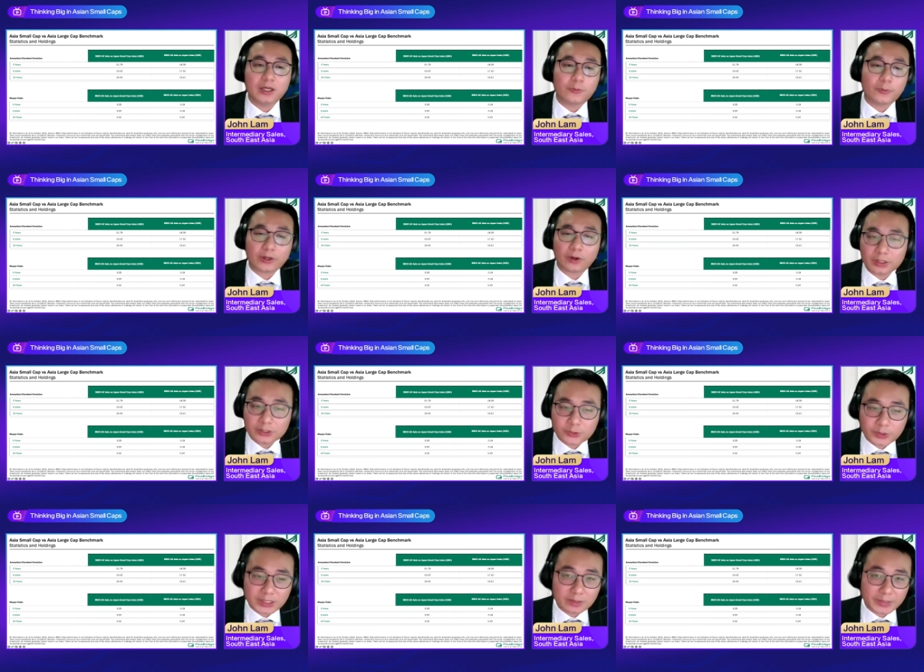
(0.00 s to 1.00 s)
right? On a
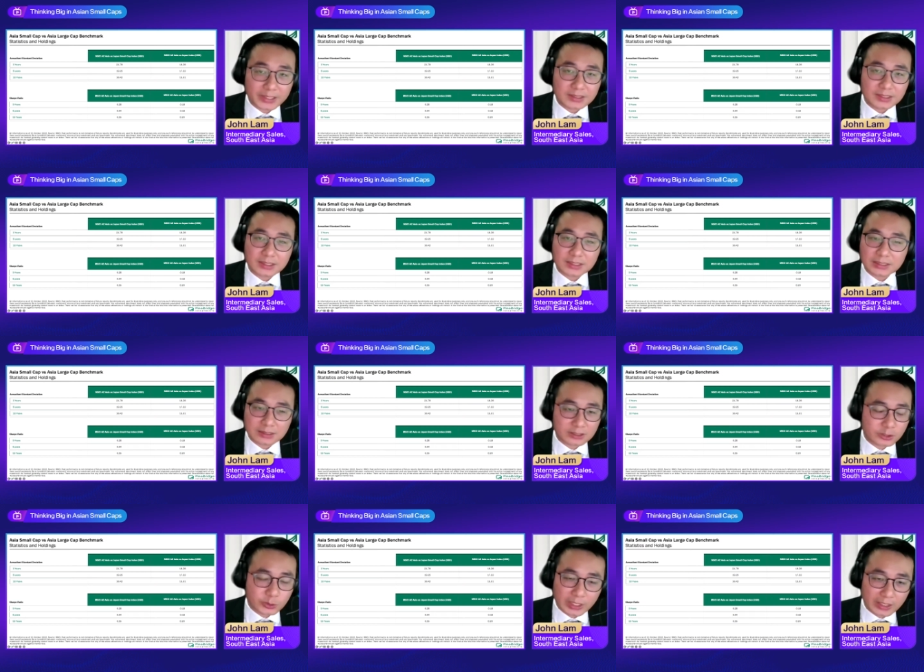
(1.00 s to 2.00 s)
3-year basis, there's a
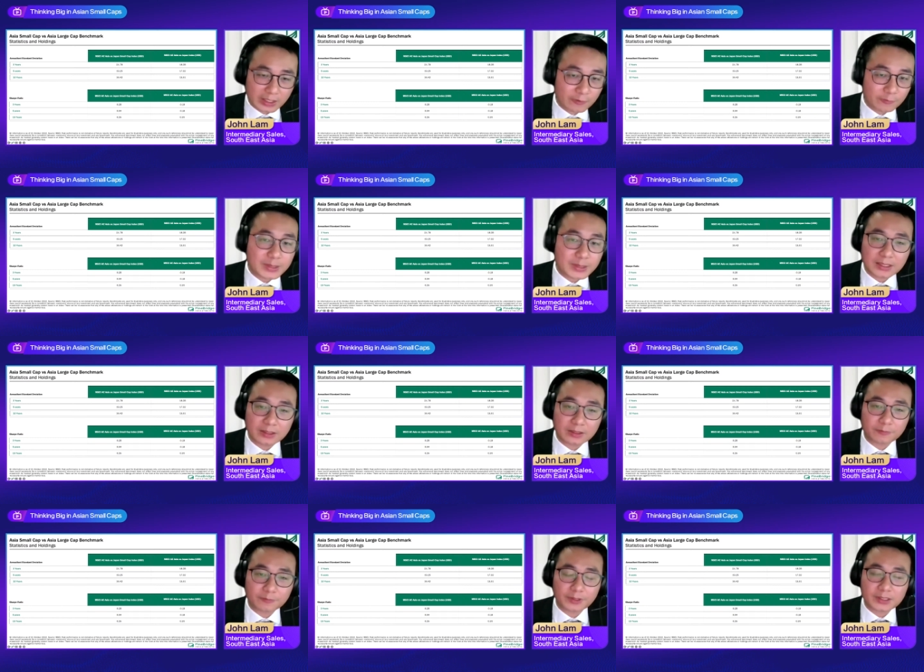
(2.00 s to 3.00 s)
3.5%
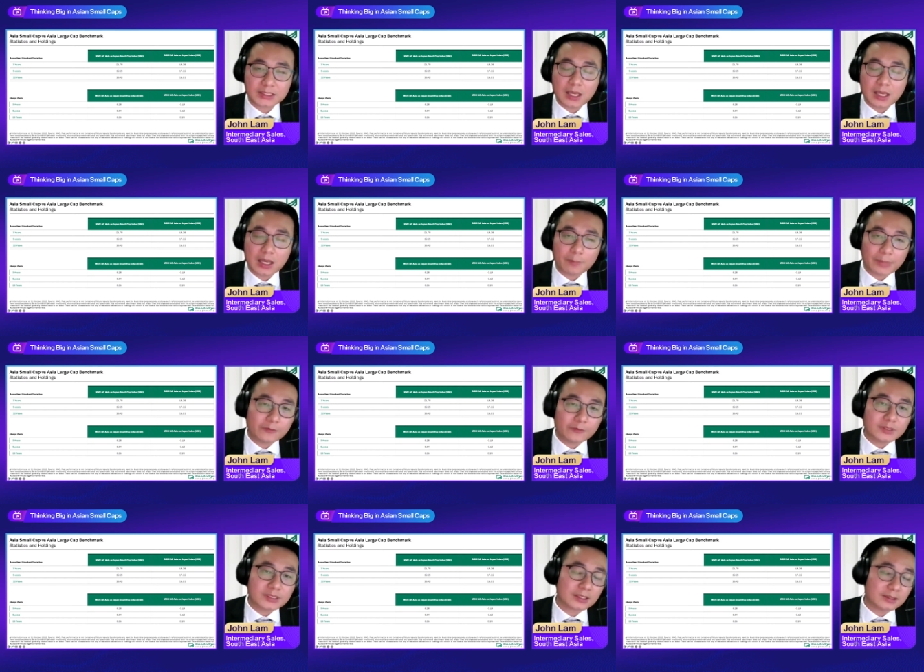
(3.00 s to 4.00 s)
difference. But if you
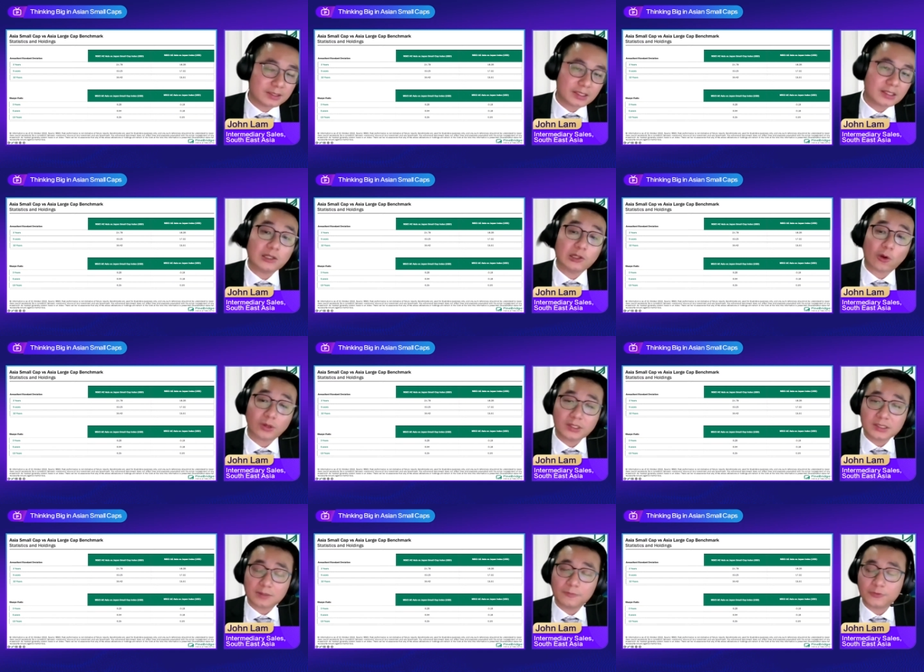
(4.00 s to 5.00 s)
start taking a longer
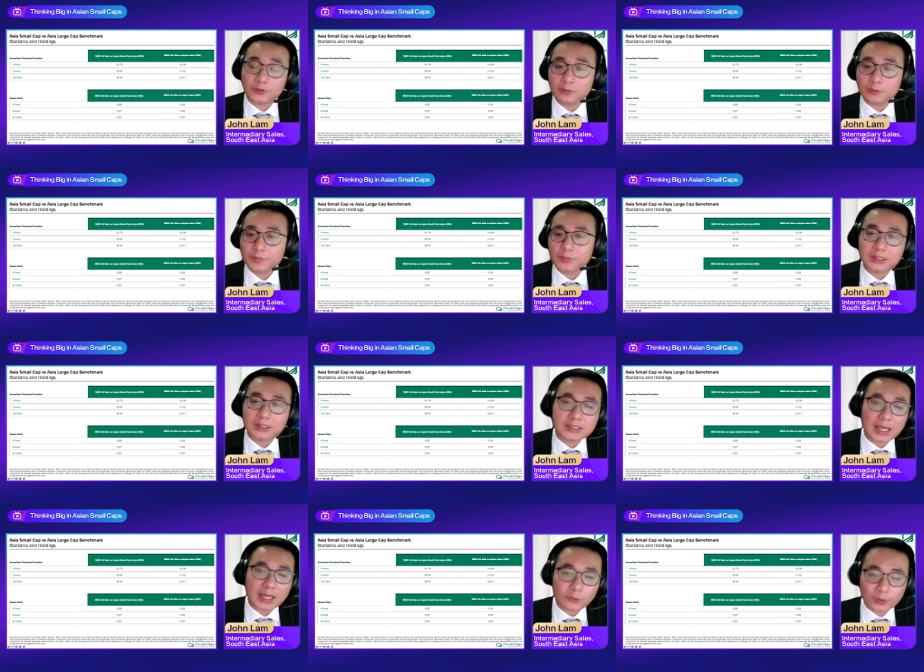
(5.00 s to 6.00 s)
term view, this
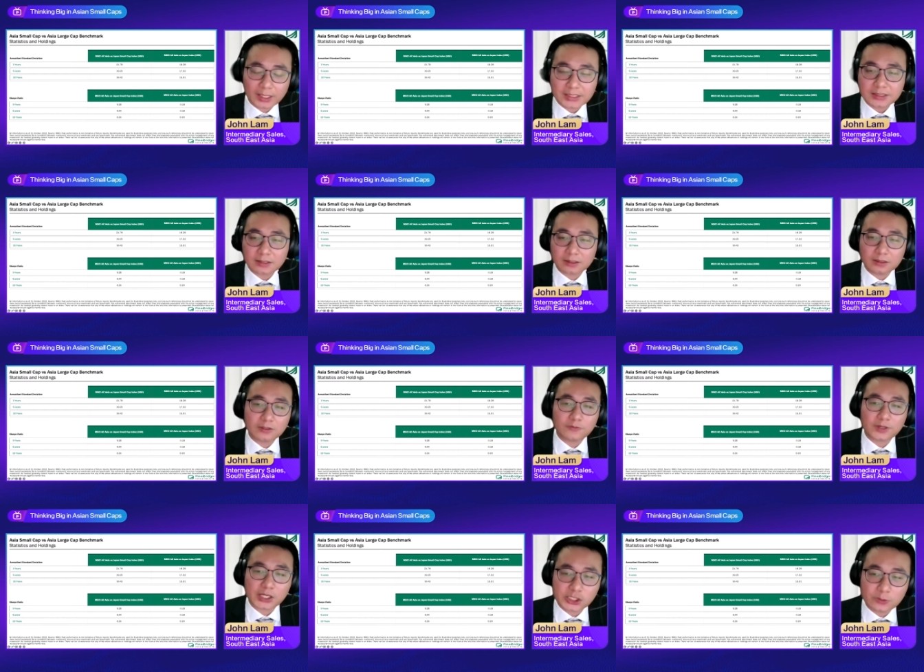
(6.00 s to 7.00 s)
annualized standard
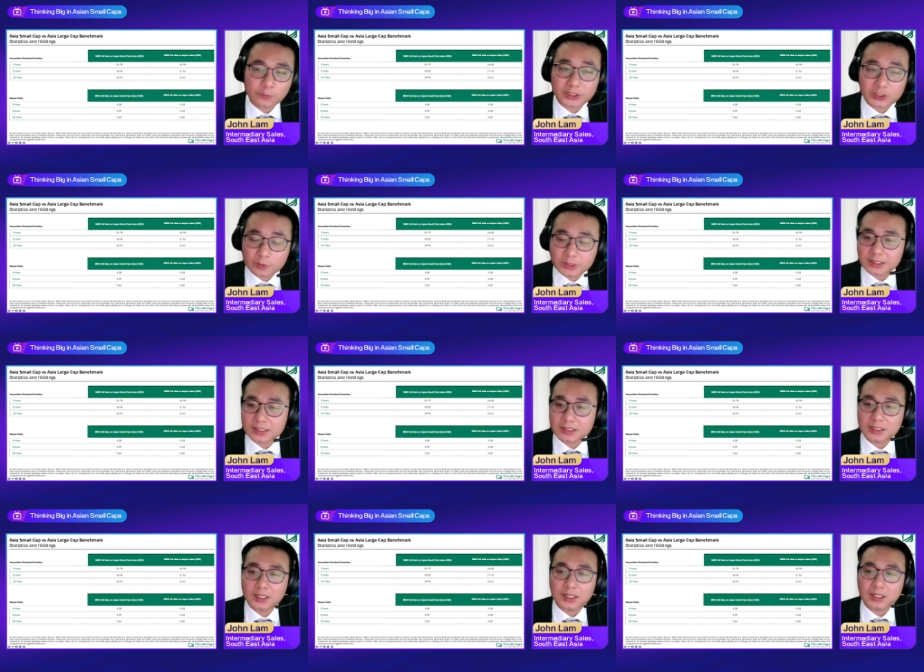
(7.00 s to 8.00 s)
deviation reduces
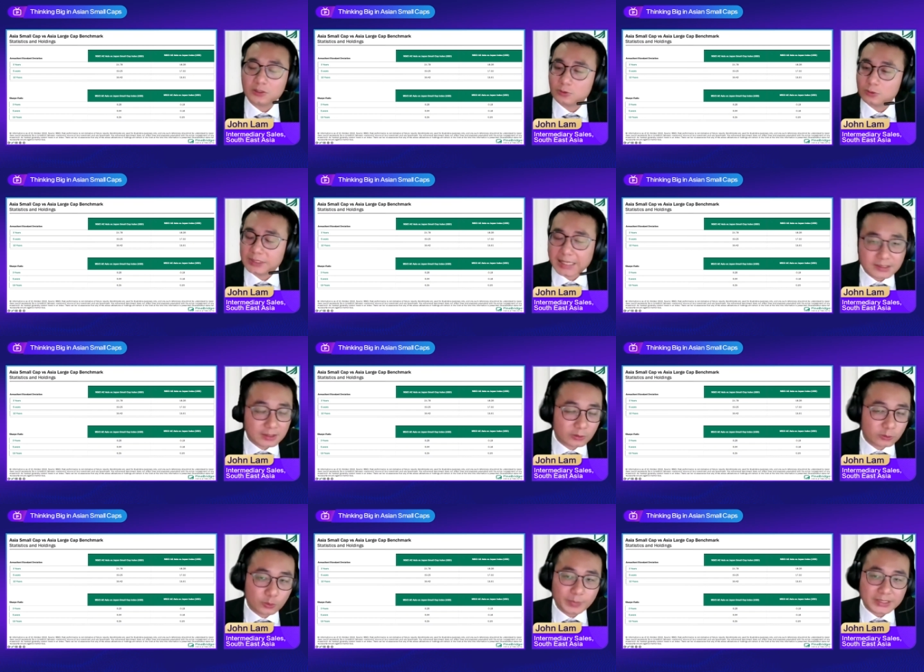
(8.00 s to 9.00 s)
to less than
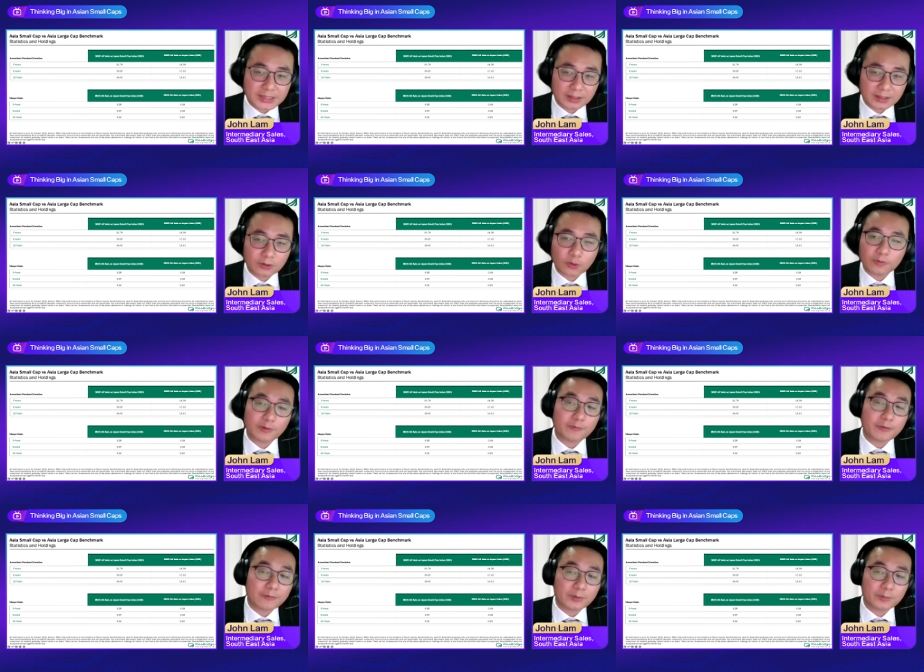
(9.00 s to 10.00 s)
2% over a
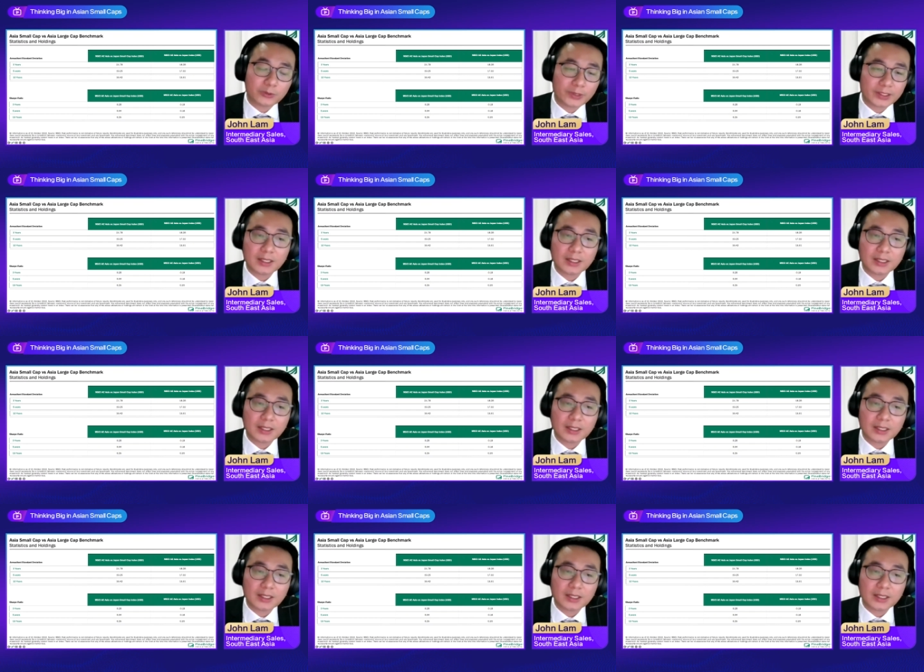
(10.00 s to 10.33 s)
5-year period,